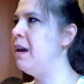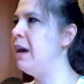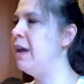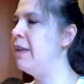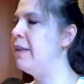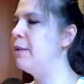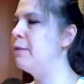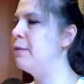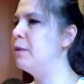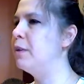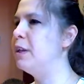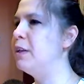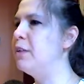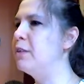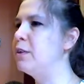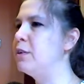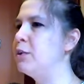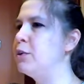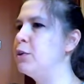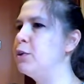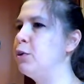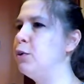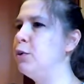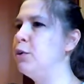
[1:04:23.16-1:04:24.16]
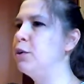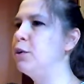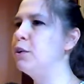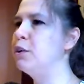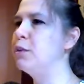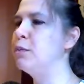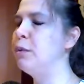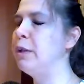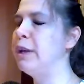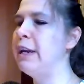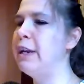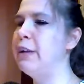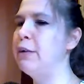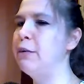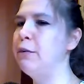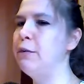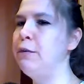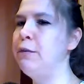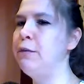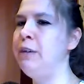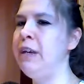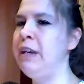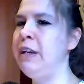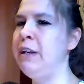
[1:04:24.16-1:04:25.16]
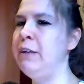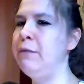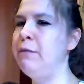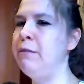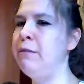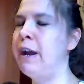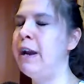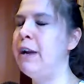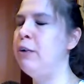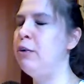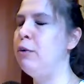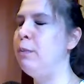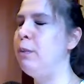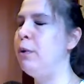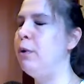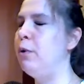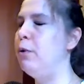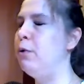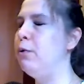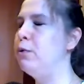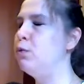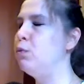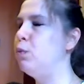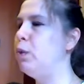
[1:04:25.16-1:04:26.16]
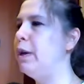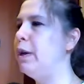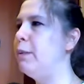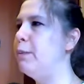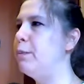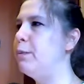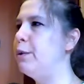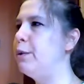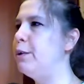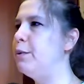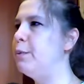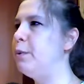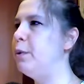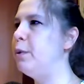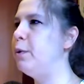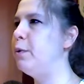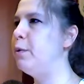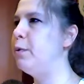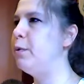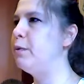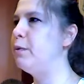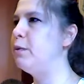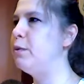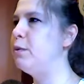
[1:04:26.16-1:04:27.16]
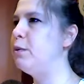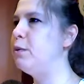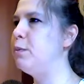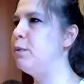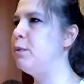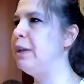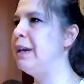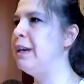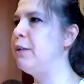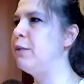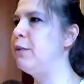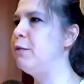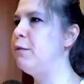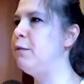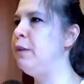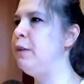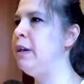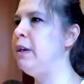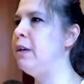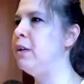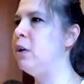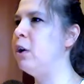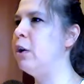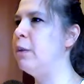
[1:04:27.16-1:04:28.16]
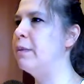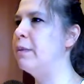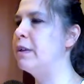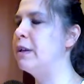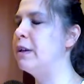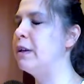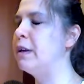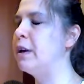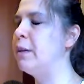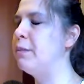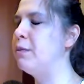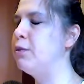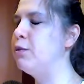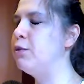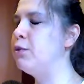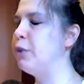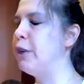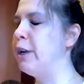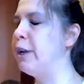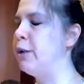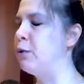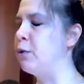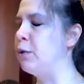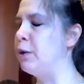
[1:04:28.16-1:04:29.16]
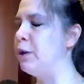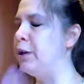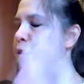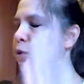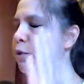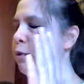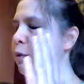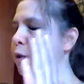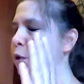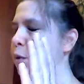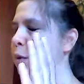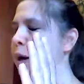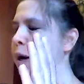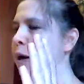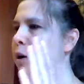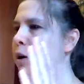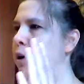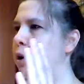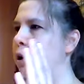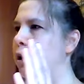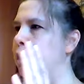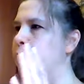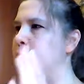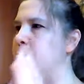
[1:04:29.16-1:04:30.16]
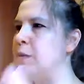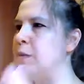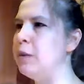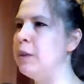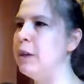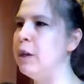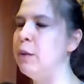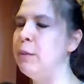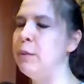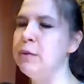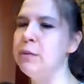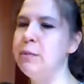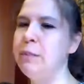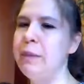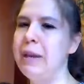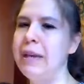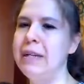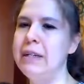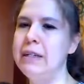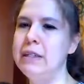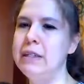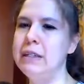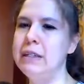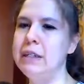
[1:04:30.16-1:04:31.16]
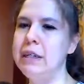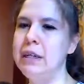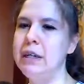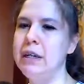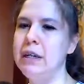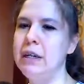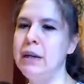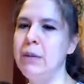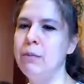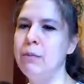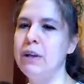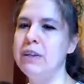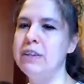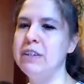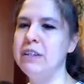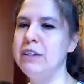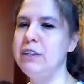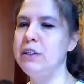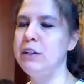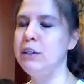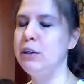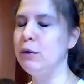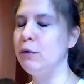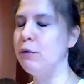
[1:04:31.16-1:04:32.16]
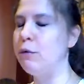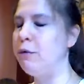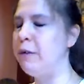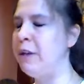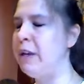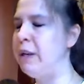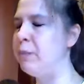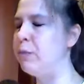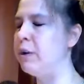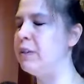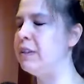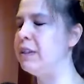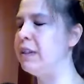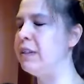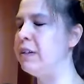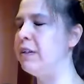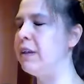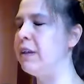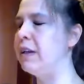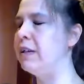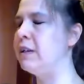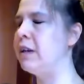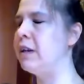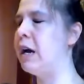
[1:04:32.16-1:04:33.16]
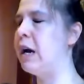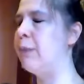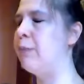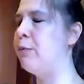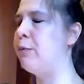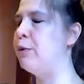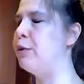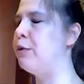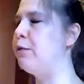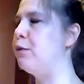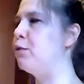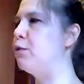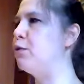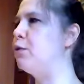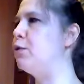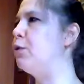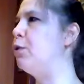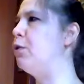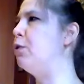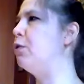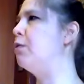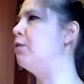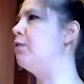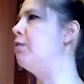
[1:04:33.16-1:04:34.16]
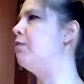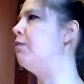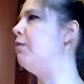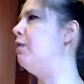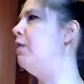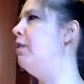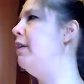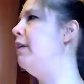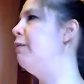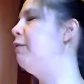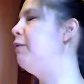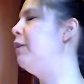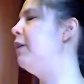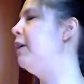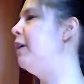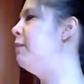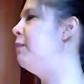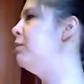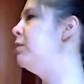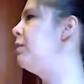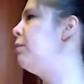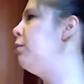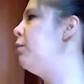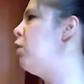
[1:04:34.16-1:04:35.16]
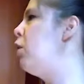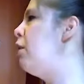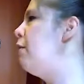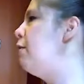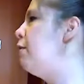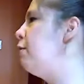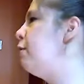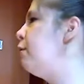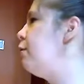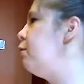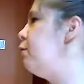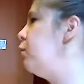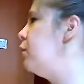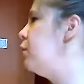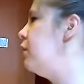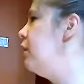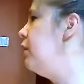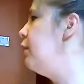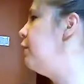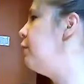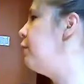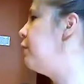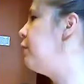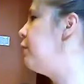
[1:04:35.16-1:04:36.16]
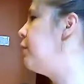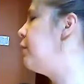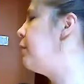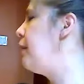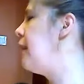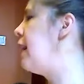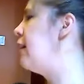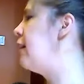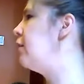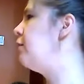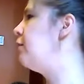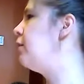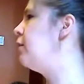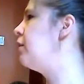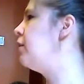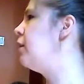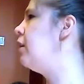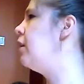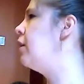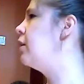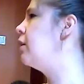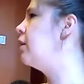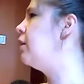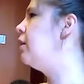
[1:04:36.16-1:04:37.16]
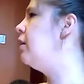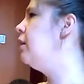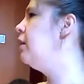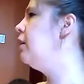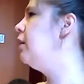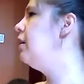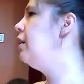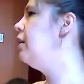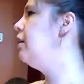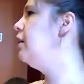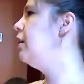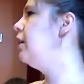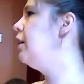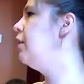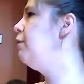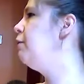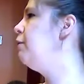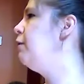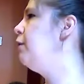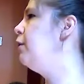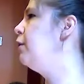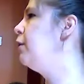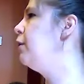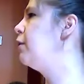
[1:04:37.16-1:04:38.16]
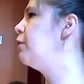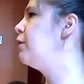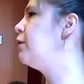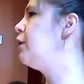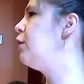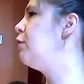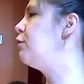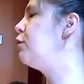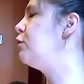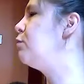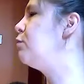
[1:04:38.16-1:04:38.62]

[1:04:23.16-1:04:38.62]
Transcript: And then release the shoulders, plant your feet. Final pose, one bridge pose. As you plant your feet, arms can come straight or into robot arms, the elbows bent. Press into your feet, press into that top ridge of your shoulders. Lift the hips up off of the floor, lift from the back of your heart. And feel yourself